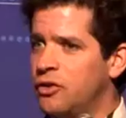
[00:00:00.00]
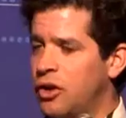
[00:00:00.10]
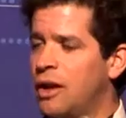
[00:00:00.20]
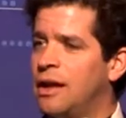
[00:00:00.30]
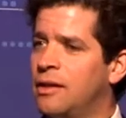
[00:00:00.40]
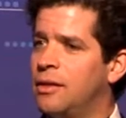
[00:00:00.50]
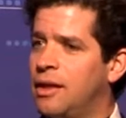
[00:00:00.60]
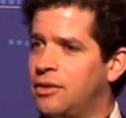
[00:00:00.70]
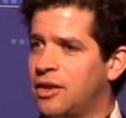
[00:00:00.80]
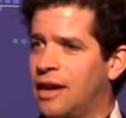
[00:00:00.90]
turning
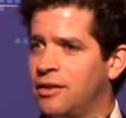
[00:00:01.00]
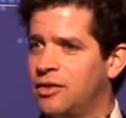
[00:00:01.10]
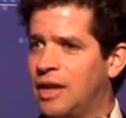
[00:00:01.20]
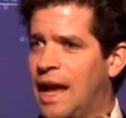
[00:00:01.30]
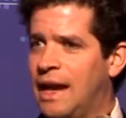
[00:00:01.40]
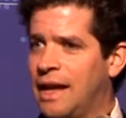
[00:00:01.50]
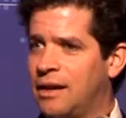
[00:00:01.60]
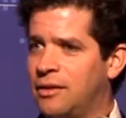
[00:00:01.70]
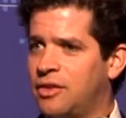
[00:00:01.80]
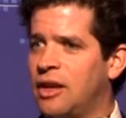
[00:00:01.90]
this understanding
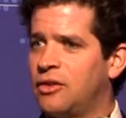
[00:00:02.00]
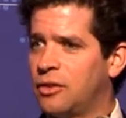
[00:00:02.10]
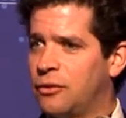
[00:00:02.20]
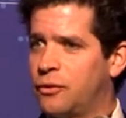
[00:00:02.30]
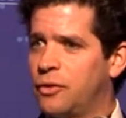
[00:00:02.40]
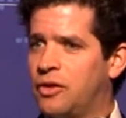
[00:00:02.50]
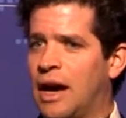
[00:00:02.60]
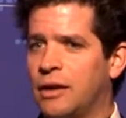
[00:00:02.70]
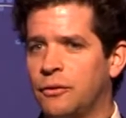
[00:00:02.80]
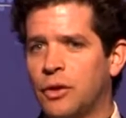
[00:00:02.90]
and sense of
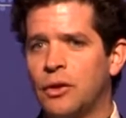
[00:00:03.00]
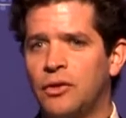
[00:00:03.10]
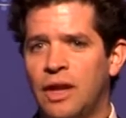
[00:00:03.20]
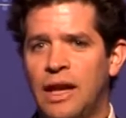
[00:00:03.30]
data flows